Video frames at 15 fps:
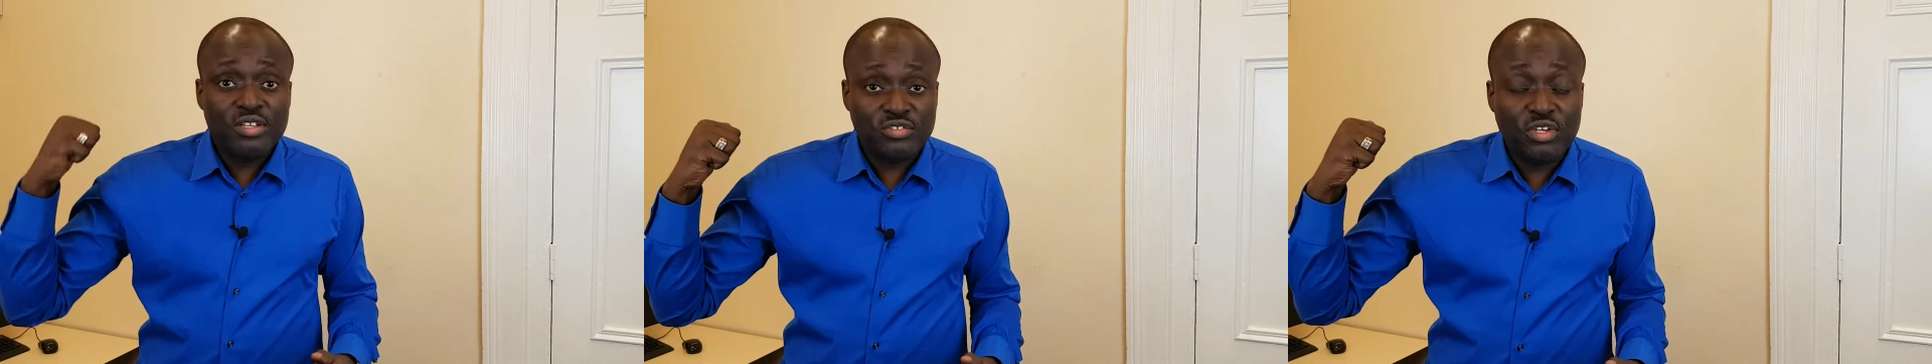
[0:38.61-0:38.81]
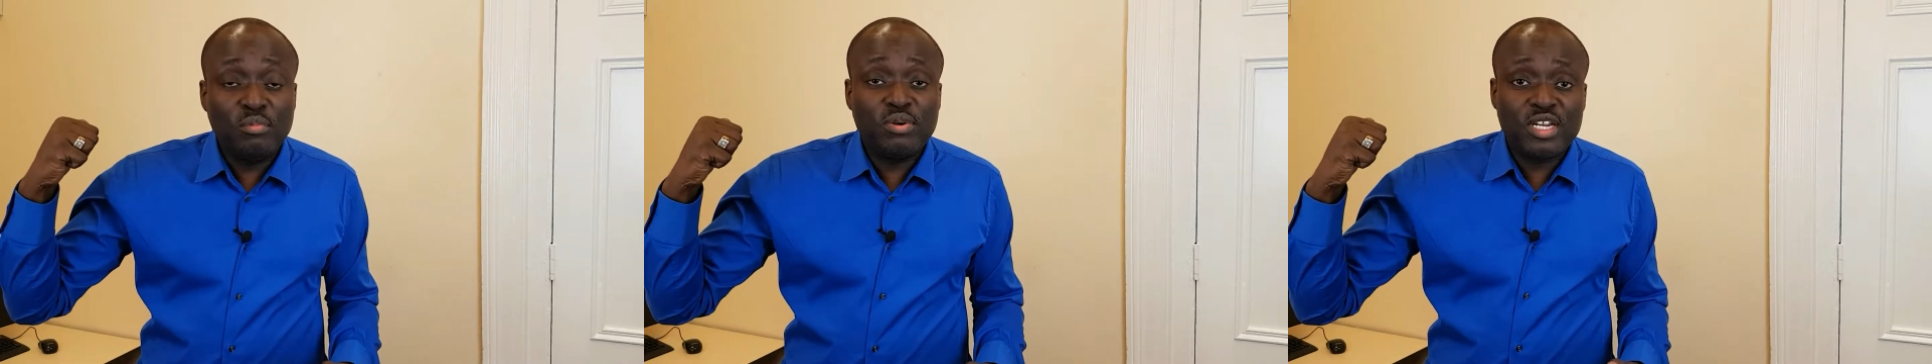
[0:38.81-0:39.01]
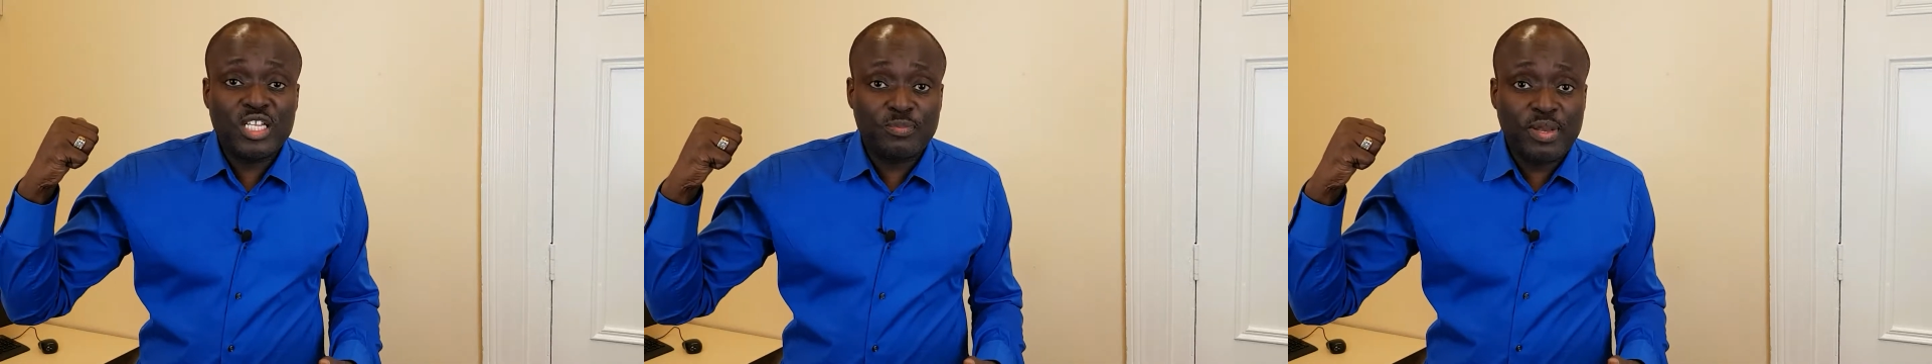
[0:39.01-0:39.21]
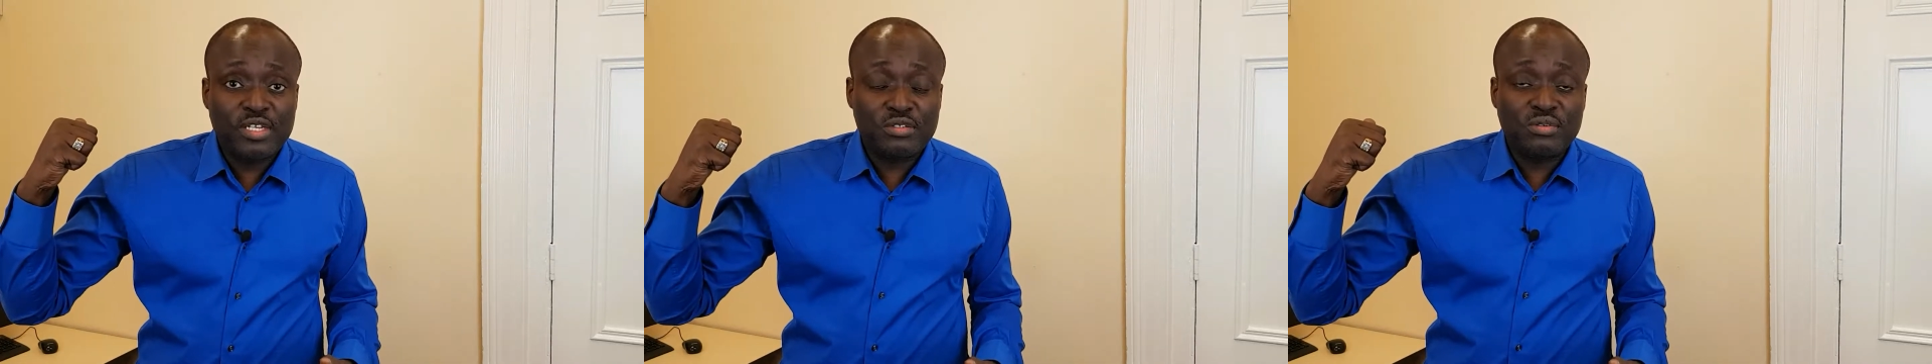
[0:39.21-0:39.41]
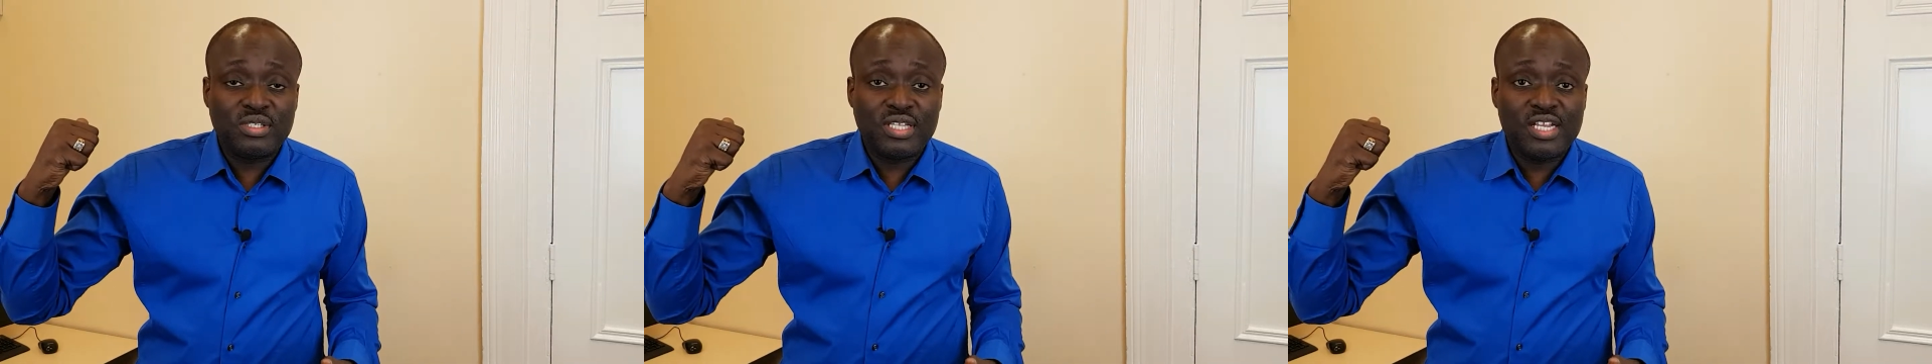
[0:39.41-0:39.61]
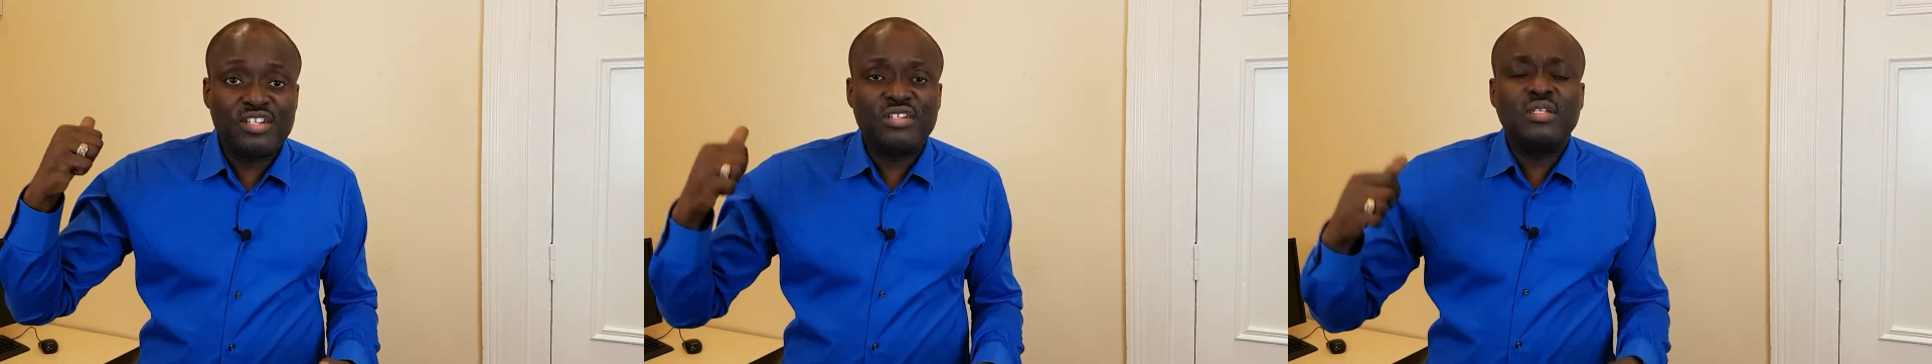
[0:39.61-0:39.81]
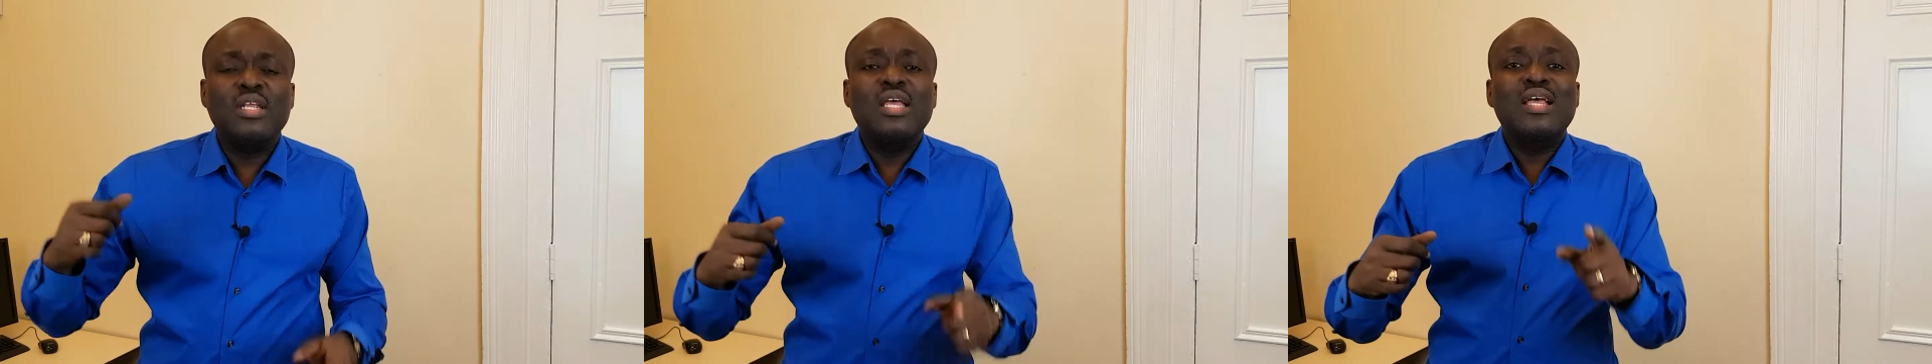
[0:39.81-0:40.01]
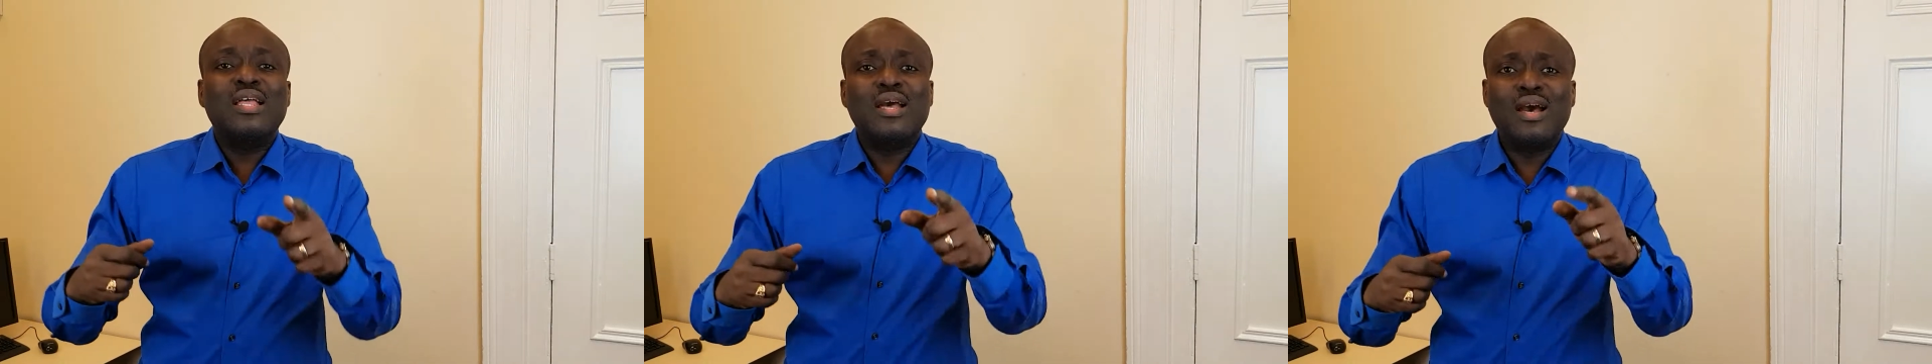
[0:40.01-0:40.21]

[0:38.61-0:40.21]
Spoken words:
somebody's petrol station,